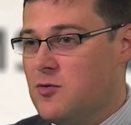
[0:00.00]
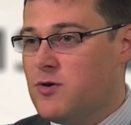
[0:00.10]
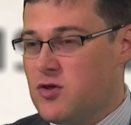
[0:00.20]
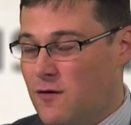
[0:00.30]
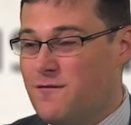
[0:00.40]

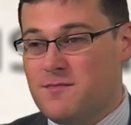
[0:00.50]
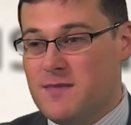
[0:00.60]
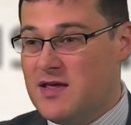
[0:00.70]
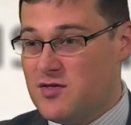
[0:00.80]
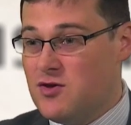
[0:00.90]
which often
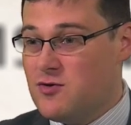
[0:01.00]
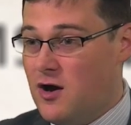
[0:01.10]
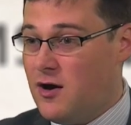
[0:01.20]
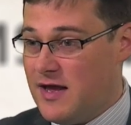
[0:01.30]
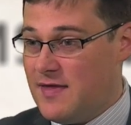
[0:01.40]
means that you
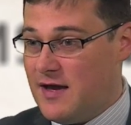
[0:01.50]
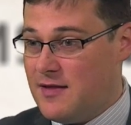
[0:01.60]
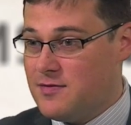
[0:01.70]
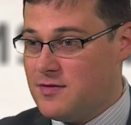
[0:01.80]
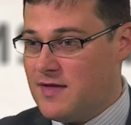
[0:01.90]
can't get that
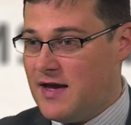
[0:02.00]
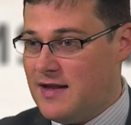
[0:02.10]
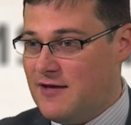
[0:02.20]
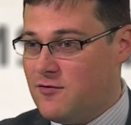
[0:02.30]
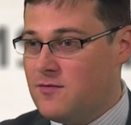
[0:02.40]
to that
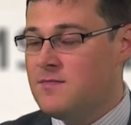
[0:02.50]
level.